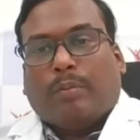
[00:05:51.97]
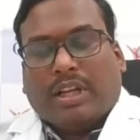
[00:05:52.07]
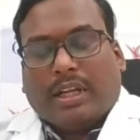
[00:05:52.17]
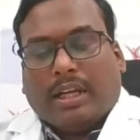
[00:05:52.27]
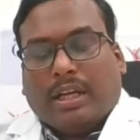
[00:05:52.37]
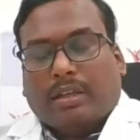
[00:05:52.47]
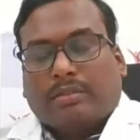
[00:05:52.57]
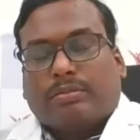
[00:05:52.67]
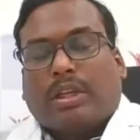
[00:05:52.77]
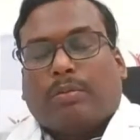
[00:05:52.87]
uh,
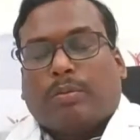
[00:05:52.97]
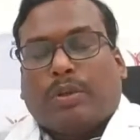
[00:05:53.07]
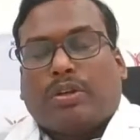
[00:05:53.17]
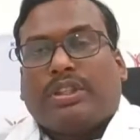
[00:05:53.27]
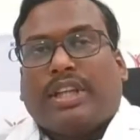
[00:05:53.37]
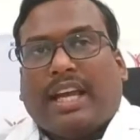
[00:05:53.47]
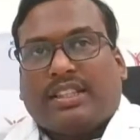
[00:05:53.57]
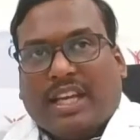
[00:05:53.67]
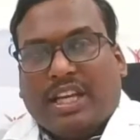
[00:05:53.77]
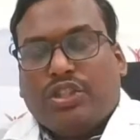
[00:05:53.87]
because as
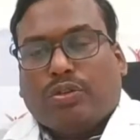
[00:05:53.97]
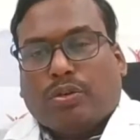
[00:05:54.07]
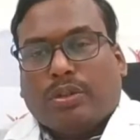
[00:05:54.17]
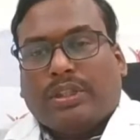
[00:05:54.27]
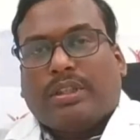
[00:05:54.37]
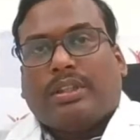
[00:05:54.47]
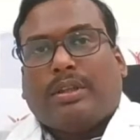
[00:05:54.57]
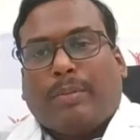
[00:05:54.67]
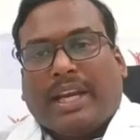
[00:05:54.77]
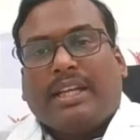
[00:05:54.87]
age grows, the
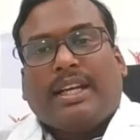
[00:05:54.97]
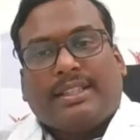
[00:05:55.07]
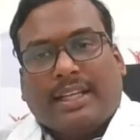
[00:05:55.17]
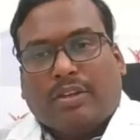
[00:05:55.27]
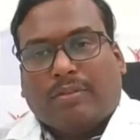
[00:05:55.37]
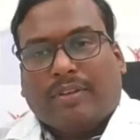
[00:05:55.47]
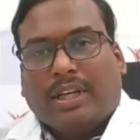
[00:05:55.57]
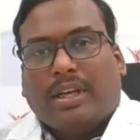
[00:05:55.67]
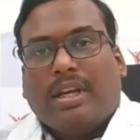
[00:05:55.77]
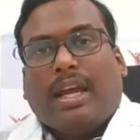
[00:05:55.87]
brain gets
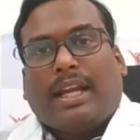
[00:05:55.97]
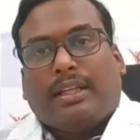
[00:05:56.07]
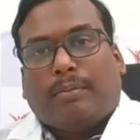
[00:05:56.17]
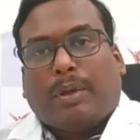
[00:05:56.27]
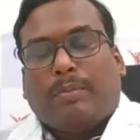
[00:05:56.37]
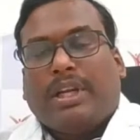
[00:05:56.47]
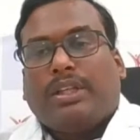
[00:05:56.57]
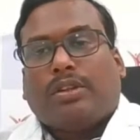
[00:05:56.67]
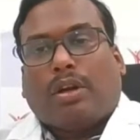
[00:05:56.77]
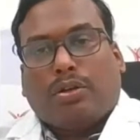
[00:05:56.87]
atrophied and the memory is
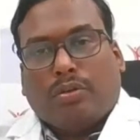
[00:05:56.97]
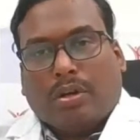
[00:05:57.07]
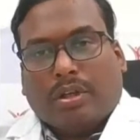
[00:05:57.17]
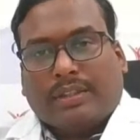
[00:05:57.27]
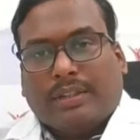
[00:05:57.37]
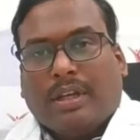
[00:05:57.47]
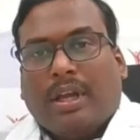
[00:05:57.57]
hard to lose.